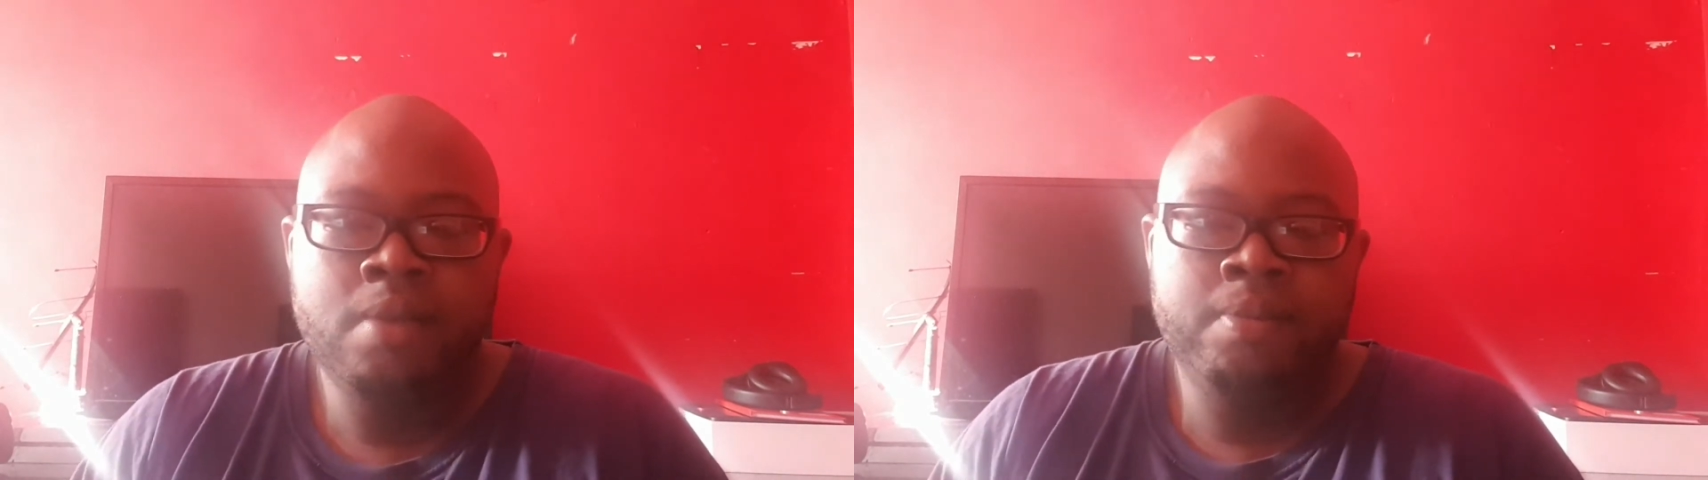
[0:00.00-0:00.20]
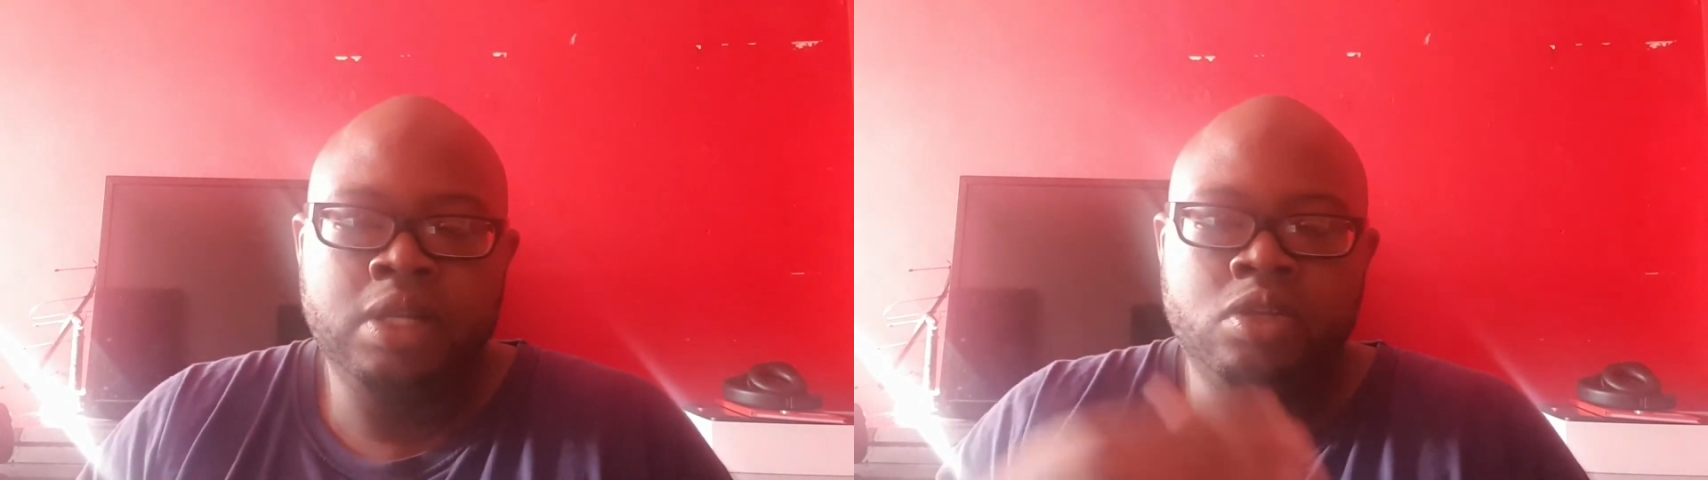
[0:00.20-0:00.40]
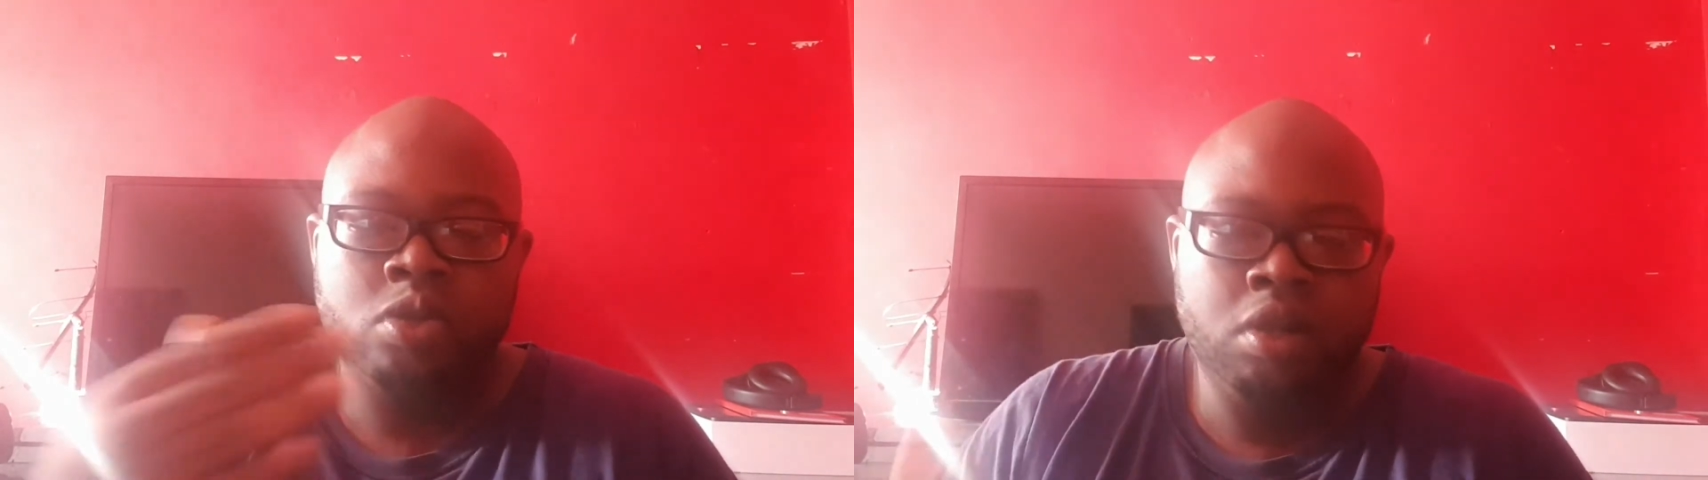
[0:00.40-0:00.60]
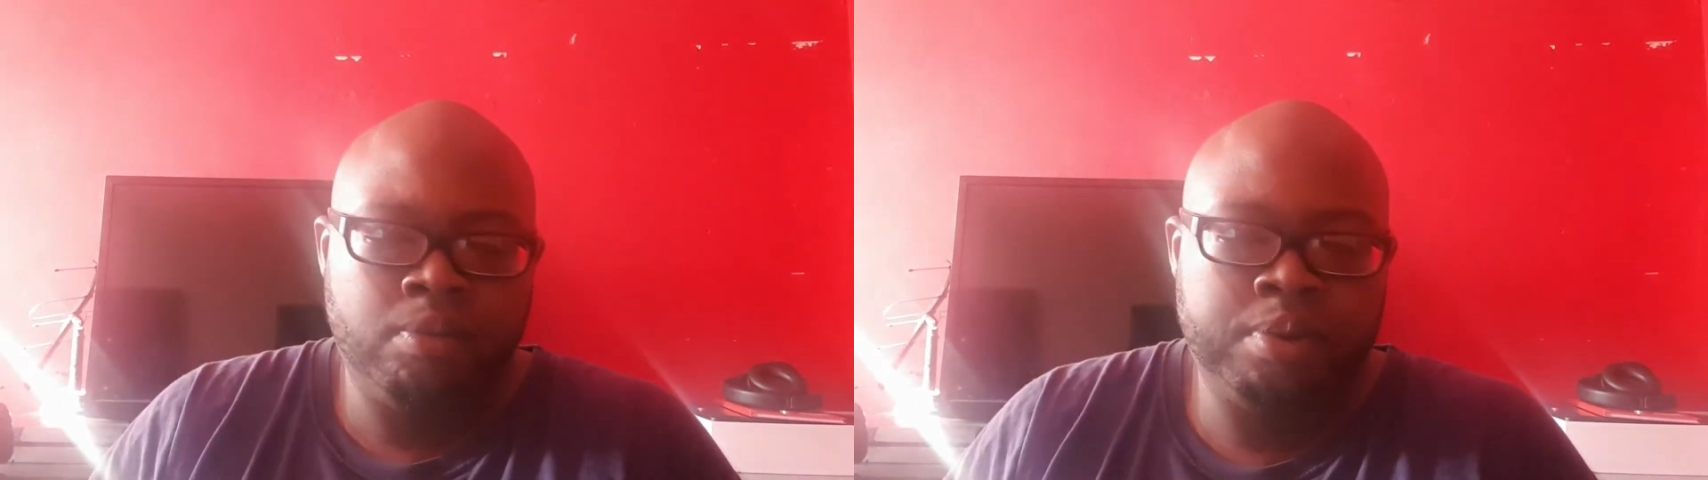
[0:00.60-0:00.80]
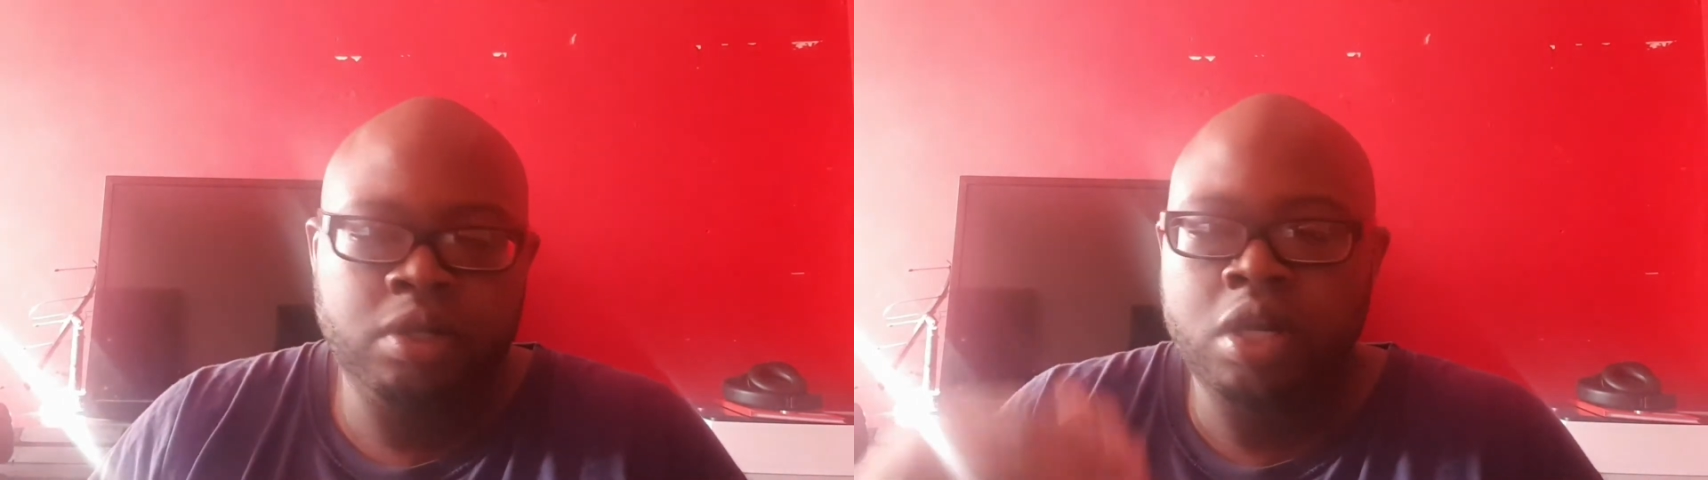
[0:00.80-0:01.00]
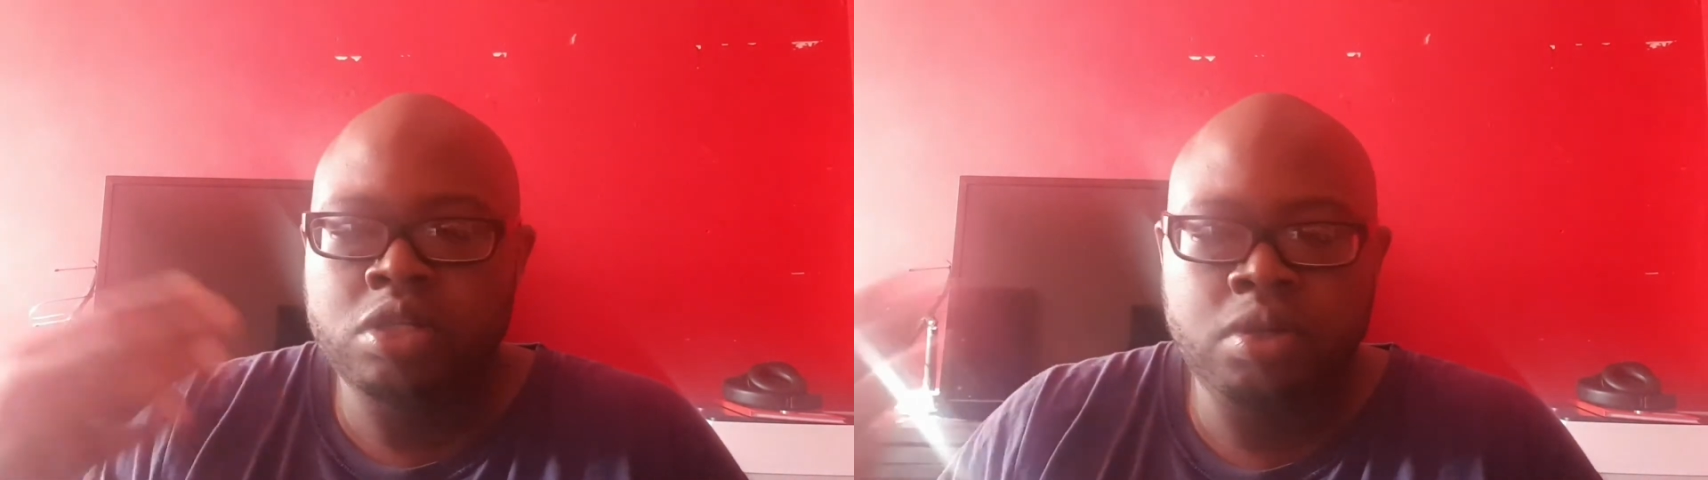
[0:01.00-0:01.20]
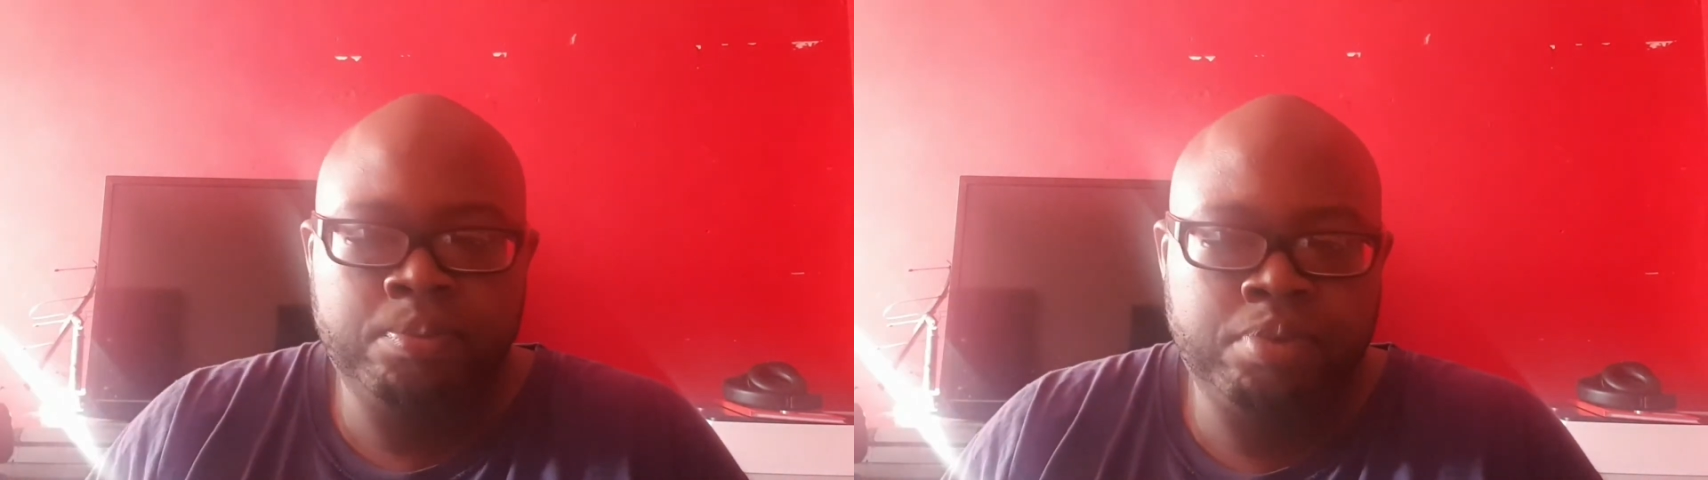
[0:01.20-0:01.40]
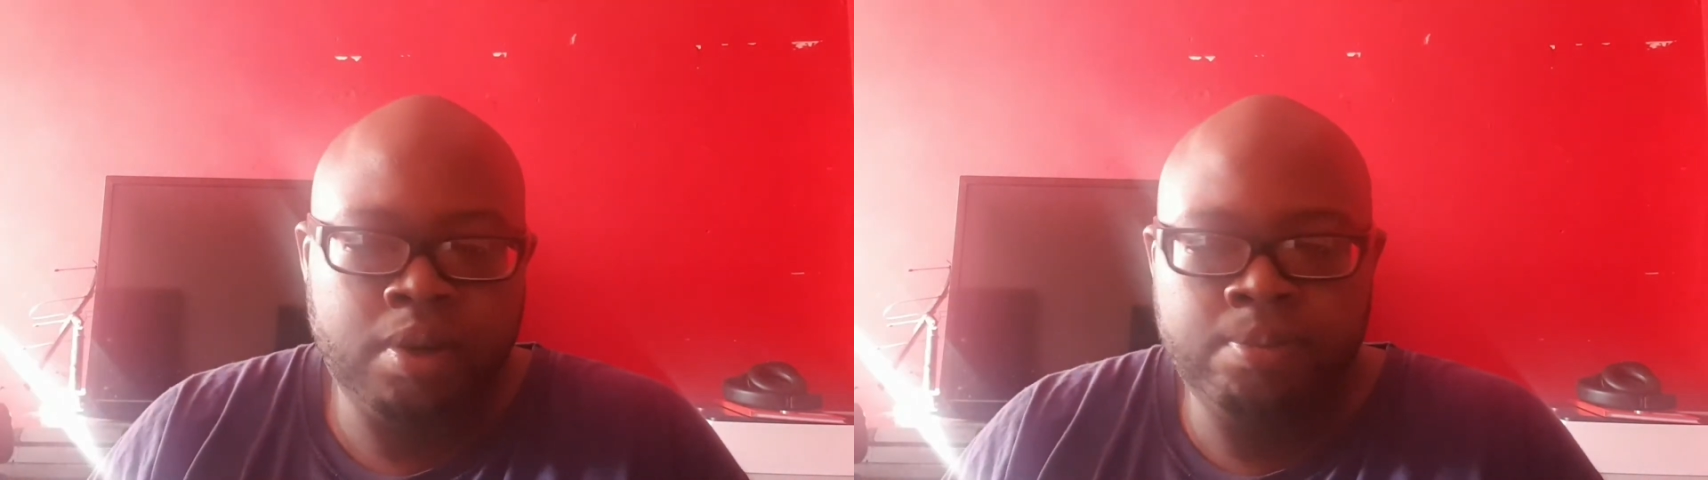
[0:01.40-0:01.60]
but due to a lot of
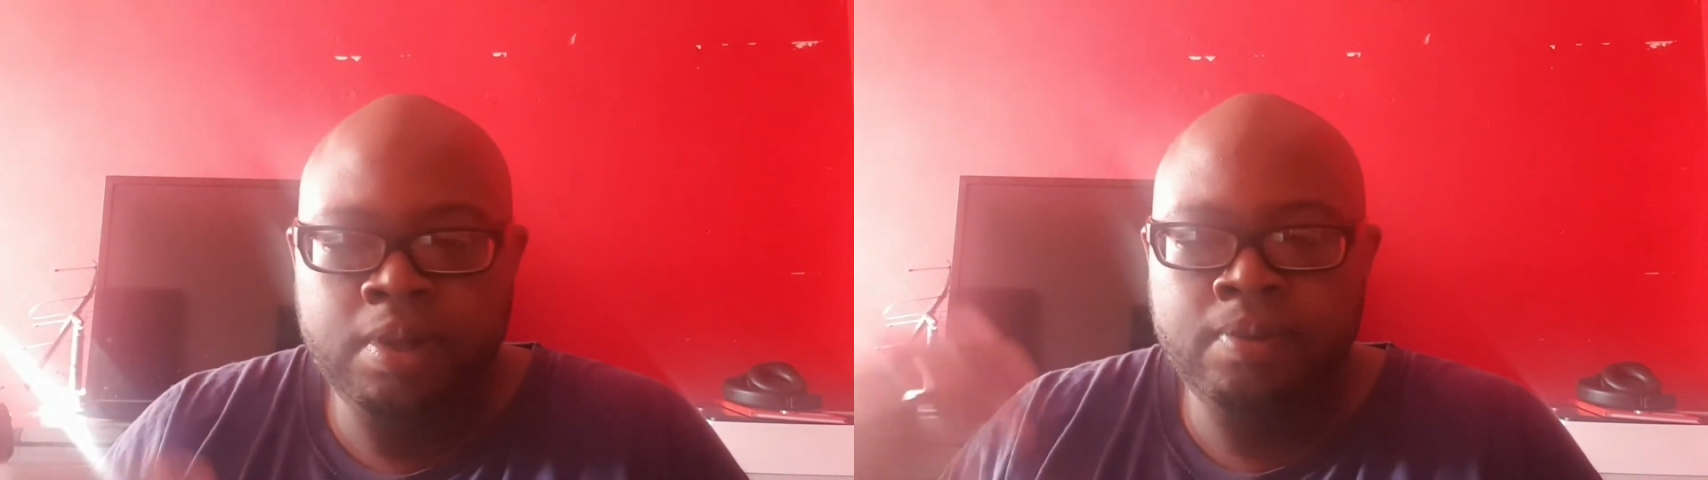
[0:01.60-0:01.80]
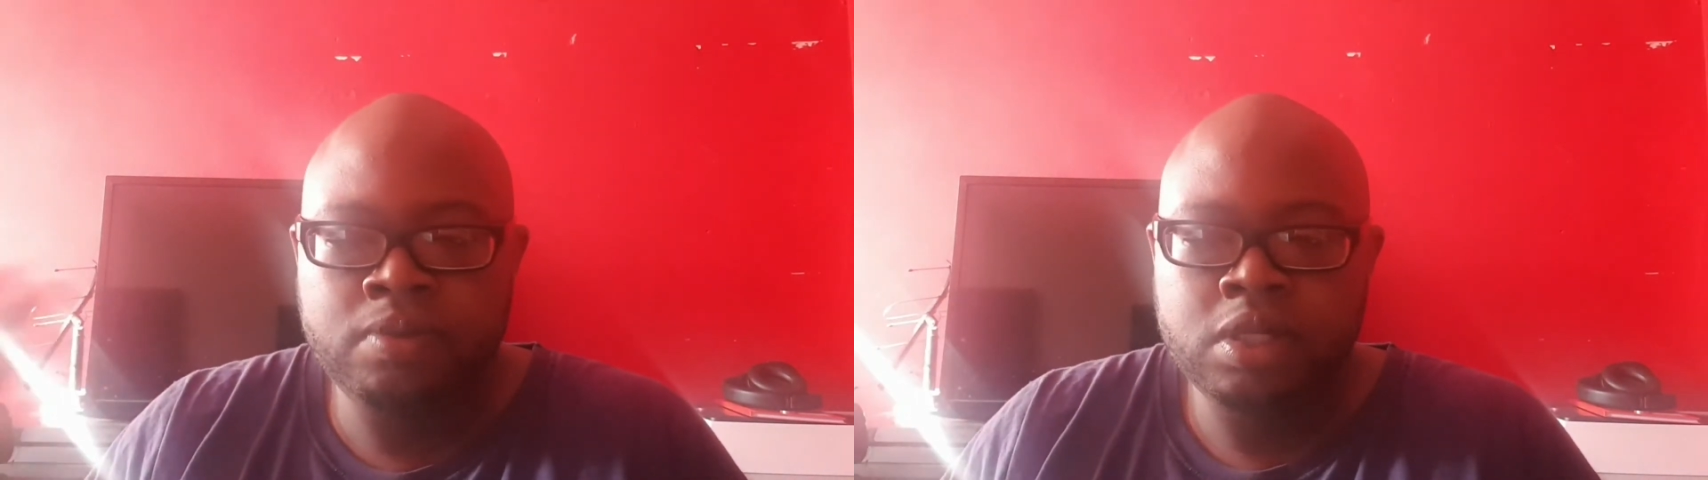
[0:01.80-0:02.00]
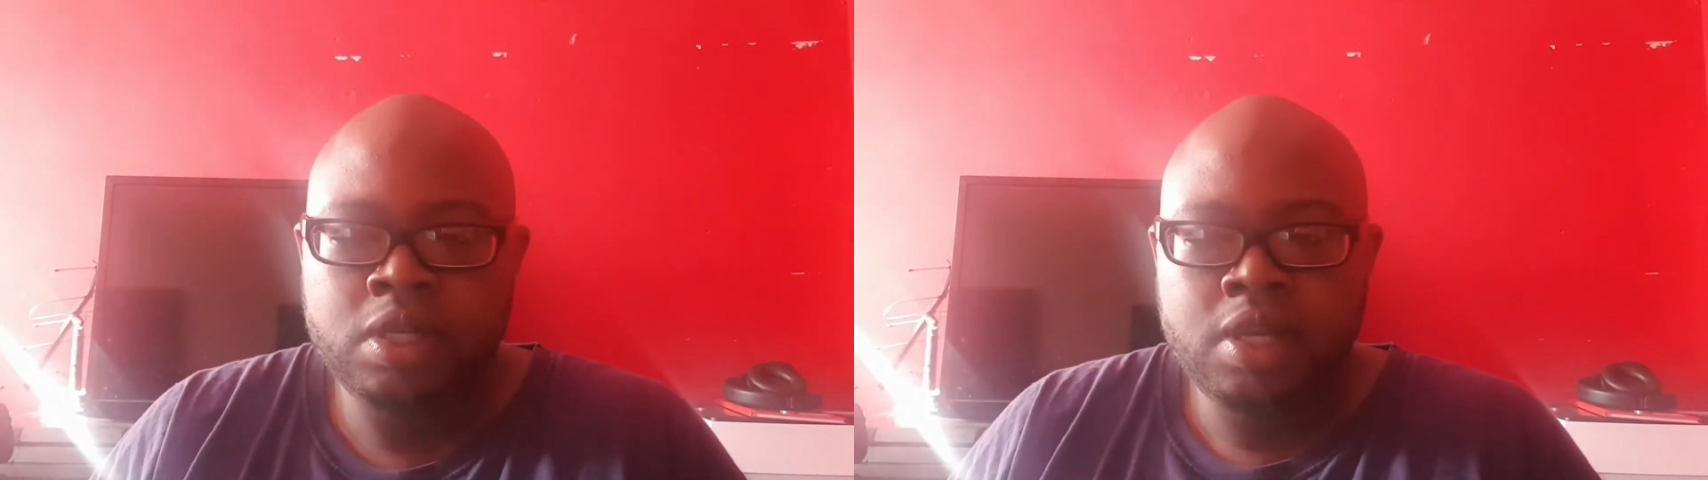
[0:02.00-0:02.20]
production problems